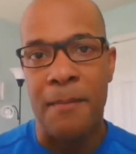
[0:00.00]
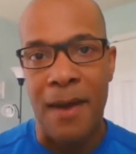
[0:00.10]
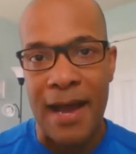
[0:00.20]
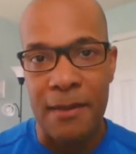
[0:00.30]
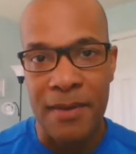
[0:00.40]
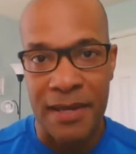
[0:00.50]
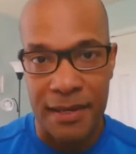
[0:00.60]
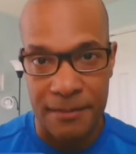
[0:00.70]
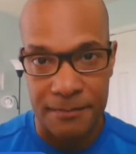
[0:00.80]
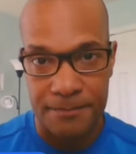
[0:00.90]
In my
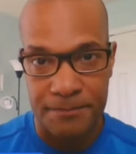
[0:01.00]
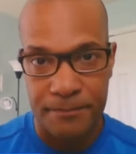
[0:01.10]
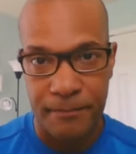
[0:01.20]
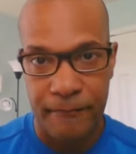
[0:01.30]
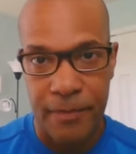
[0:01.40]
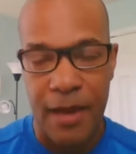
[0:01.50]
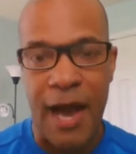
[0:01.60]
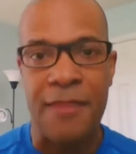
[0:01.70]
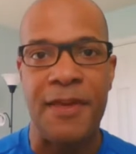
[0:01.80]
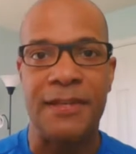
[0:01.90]
opinion,
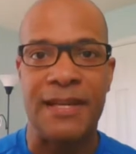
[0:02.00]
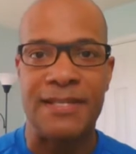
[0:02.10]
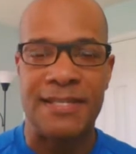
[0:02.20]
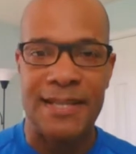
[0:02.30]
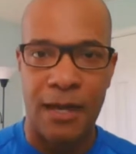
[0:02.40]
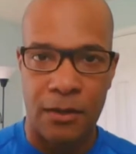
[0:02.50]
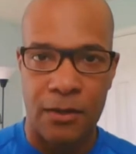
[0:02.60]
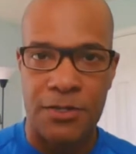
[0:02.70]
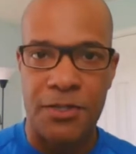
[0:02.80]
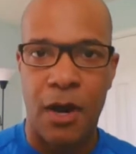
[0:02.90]
I think that
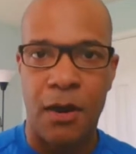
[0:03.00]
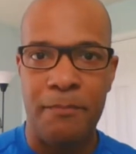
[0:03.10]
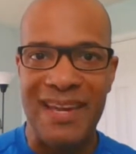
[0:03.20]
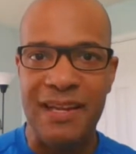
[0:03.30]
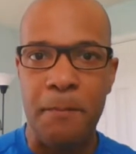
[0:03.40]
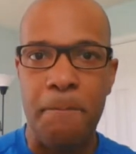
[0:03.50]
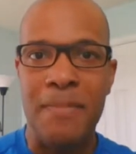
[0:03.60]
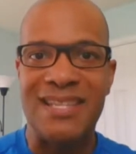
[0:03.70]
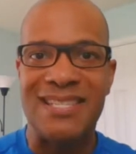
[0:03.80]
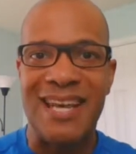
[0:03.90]
sellers are
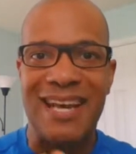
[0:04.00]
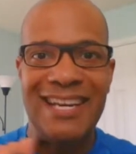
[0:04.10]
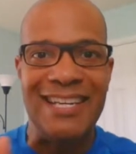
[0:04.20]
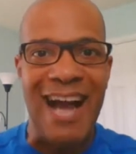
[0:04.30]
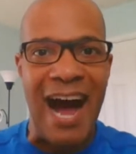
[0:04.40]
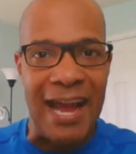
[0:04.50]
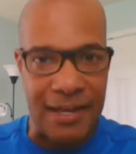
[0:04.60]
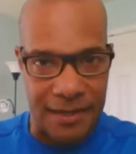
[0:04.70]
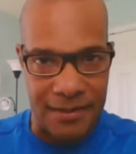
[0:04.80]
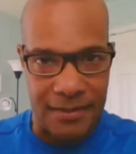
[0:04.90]
being
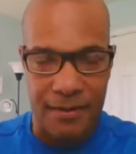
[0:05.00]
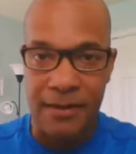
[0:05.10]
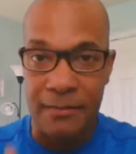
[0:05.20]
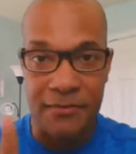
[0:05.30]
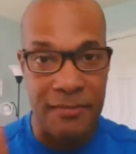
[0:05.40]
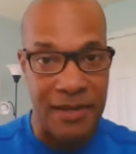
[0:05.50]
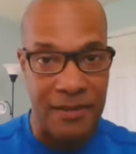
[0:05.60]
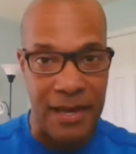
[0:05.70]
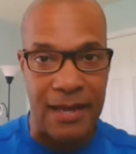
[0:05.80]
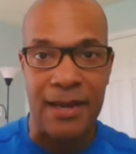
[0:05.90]
misguided. Let me
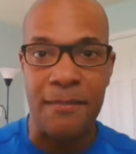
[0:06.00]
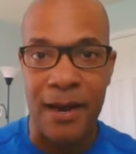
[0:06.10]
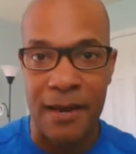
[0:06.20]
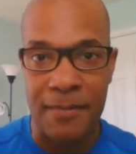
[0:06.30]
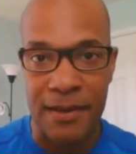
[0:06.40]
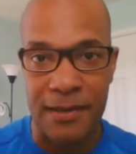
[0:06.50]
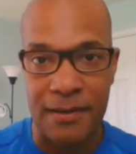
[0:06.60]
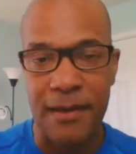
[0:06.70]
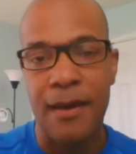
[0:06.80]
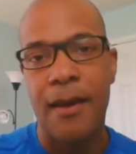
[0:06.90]
repeat that. In my
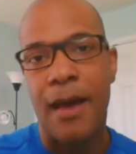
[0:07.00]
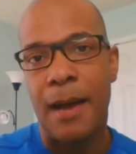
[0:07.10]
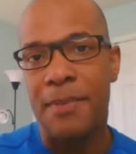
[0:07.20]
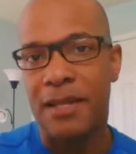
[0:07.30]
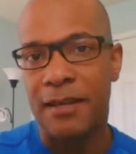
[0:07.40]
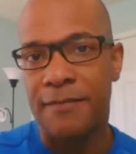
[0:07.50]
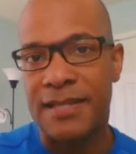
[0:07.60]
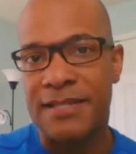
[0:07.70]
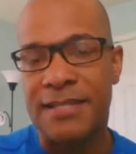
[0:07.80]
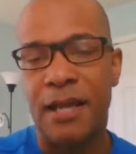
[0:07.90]
opinion, I believe
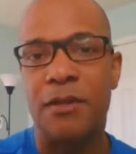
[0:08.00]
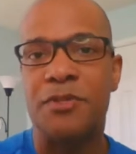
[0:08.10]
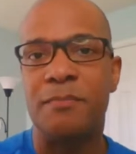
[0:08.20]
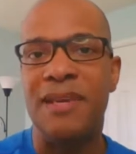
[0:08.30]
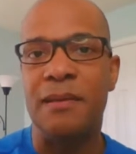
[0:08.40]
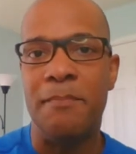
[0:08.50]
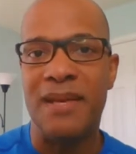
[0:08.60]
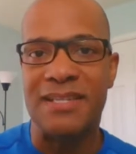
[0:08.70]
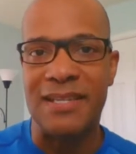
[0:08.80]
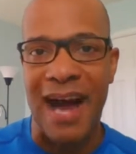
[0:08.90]
that sellers are being
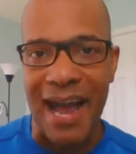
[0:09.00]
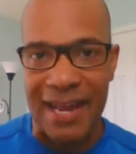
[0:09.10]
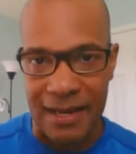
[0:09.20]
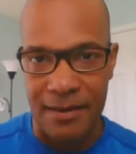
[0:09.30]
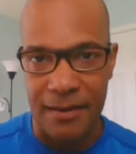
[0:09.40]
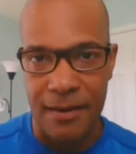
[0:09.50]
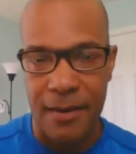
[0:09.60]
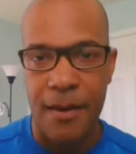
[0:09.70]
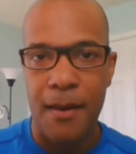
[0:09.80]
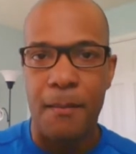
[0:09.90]
misguided
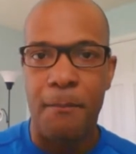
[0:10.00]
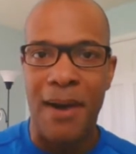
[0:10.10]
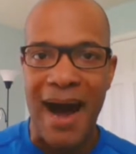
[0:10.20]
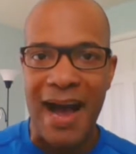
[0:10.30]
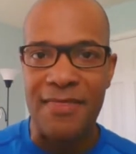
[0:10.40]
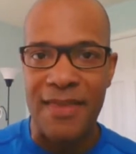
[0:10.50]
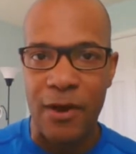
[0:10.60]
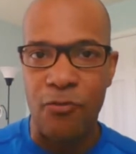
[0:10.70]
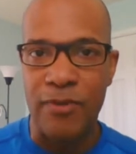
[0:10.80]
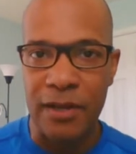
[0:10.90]
by
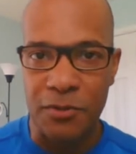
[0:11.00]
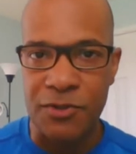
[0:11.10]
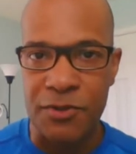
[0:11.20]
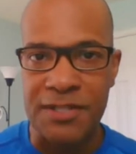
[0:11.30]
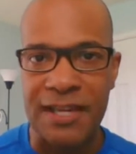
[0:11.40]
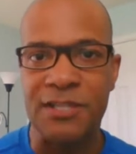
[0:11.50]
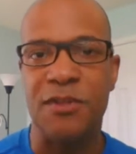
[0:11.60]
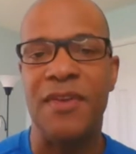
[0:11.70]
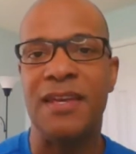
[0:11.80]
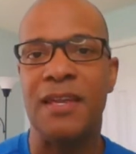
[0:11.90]
their realtors
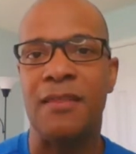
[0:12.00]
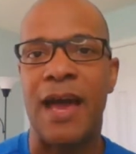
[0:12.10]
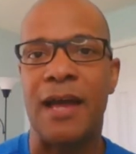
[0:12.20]
into thinking